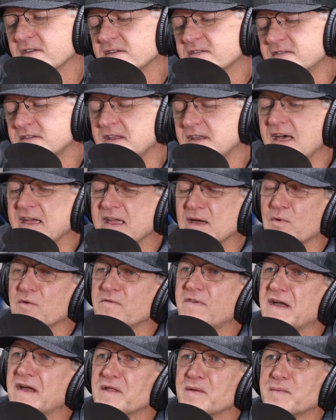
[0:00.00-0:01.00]
said, hey, I'm
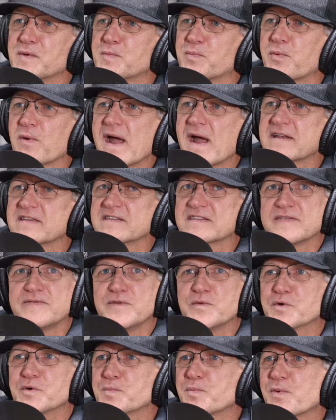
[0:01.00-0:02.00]
available to practice if
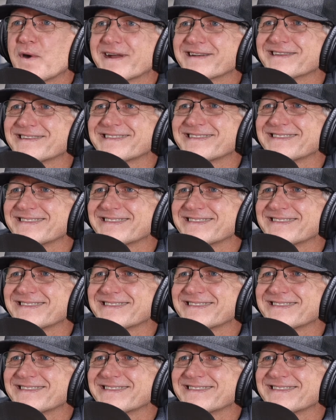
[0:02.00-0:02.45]
you want to practice.